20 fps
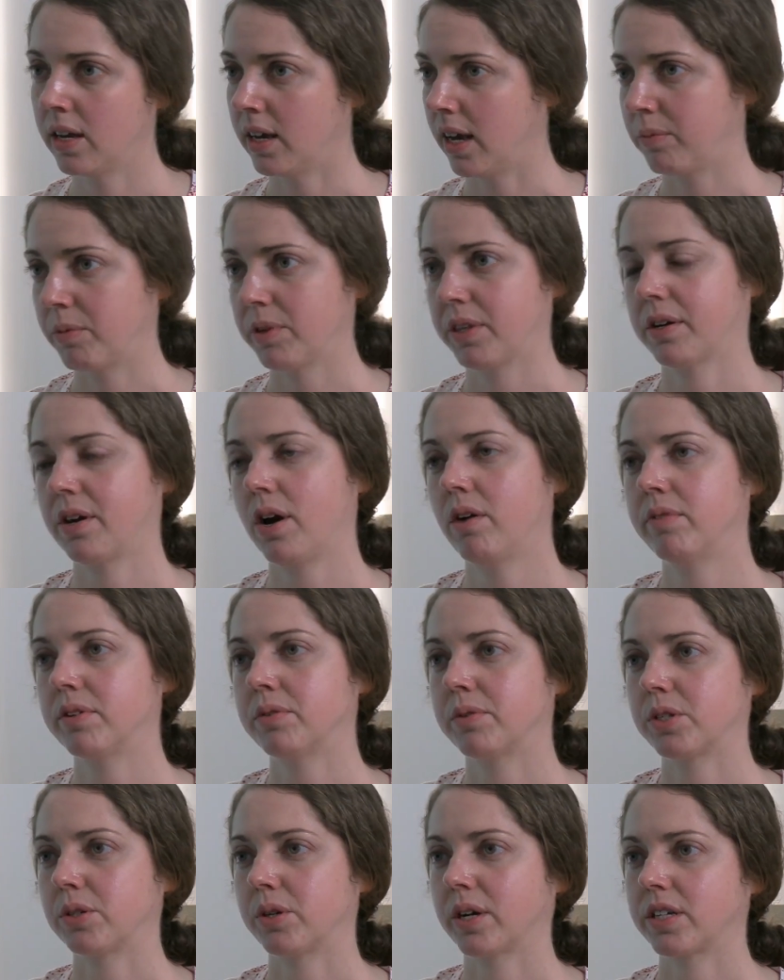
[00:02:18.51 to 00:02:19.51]
And with the
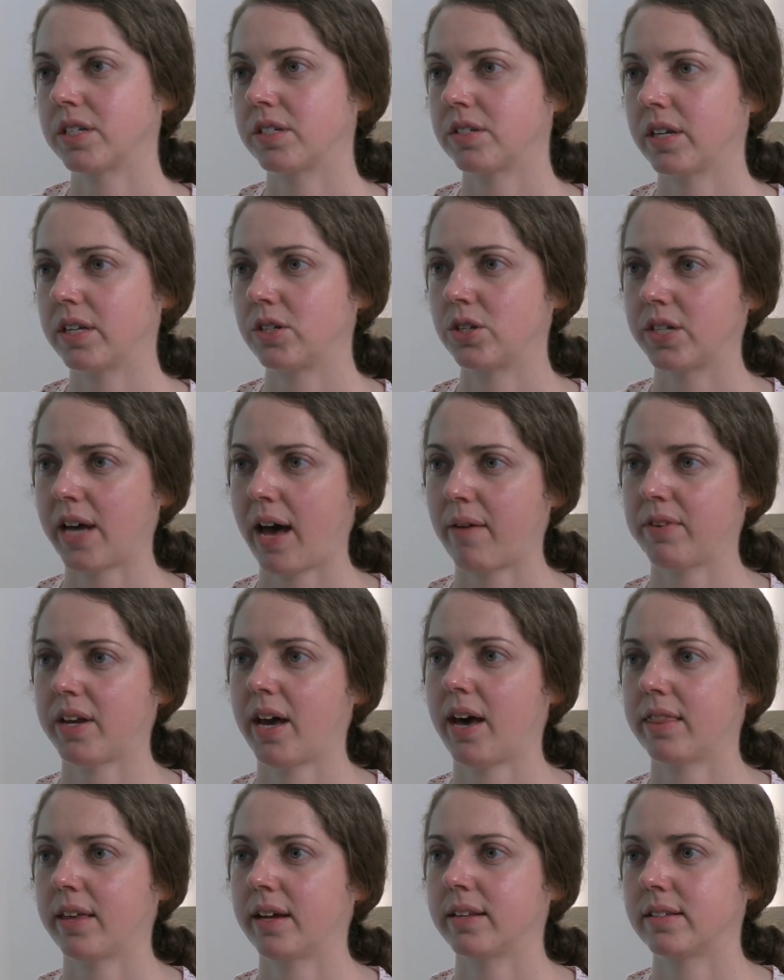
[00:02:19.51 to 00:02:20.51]
COVID restrictions, they just haven't
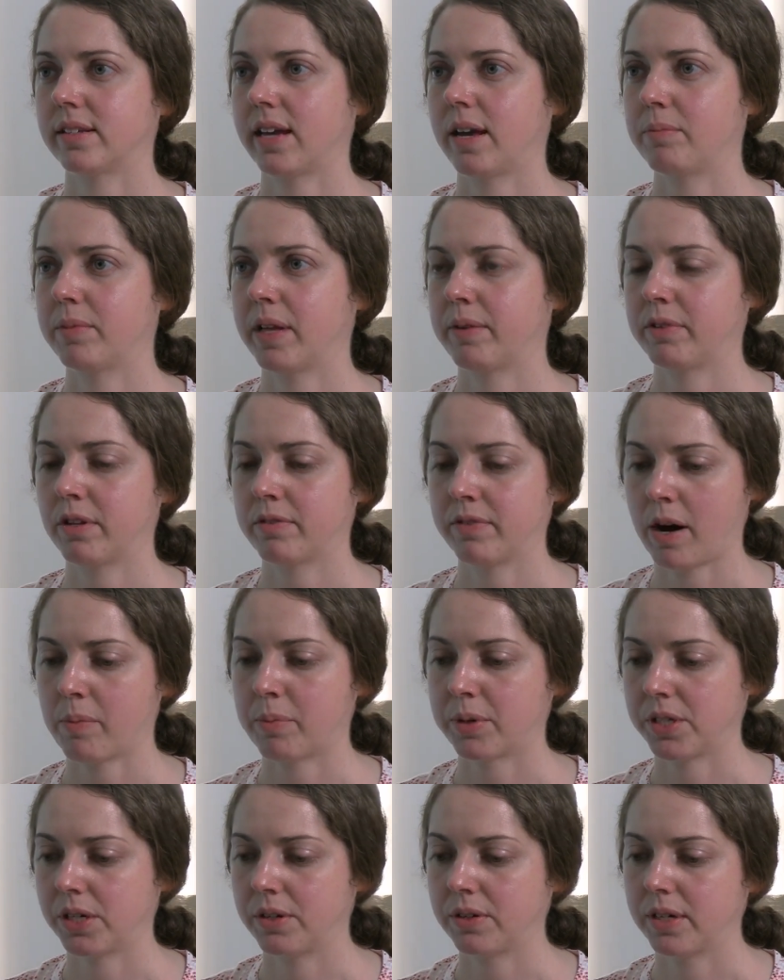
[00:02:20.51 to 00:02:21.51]
had that same level of
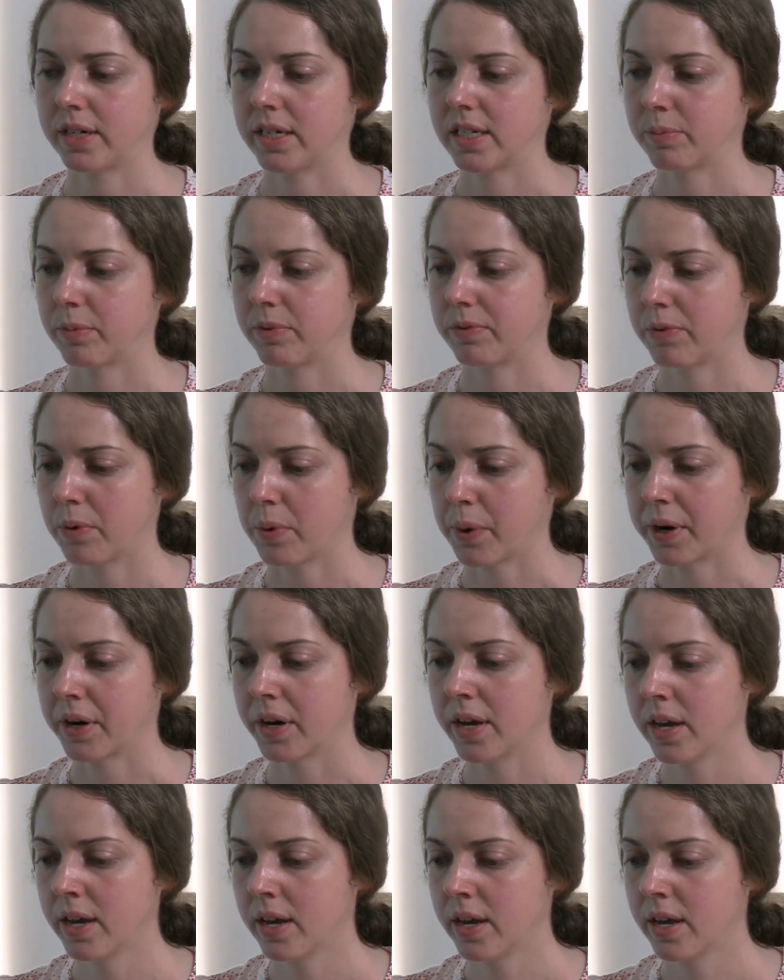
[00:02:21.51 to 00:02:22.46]
opportunity as before.